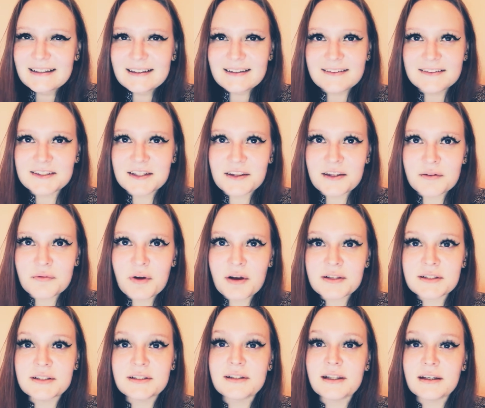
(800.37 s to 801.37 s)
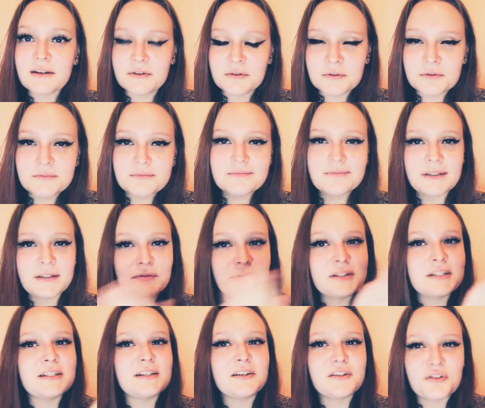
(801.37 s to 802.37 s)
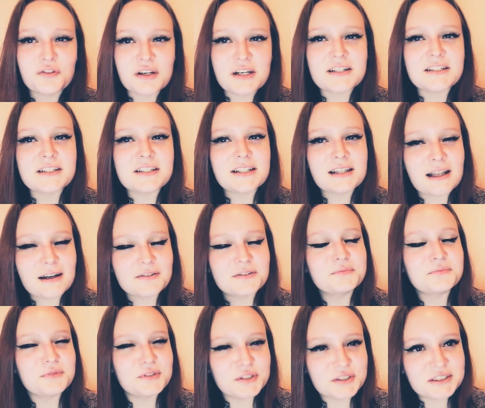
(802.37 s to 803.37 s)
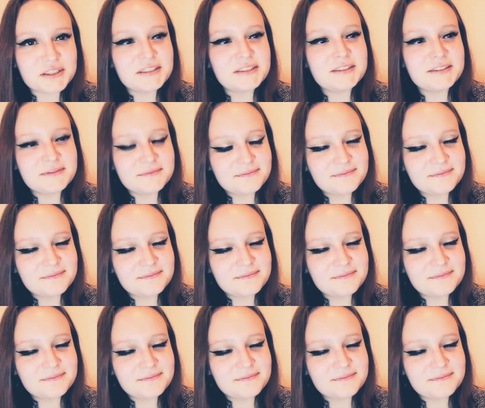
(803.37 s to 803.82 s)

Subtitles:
There's nothing worse than you're like, oh, you're reading an ingredient, you're like, oh, good,